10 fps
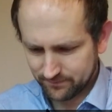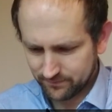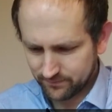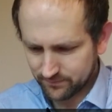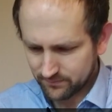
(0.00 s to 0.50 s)

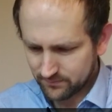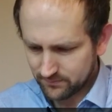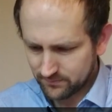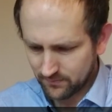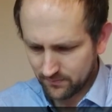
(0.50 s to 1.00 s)

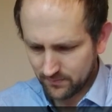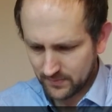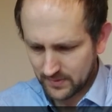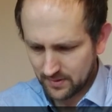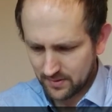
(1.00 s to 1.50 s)

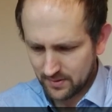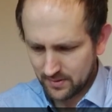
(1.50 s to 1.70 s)
(silence)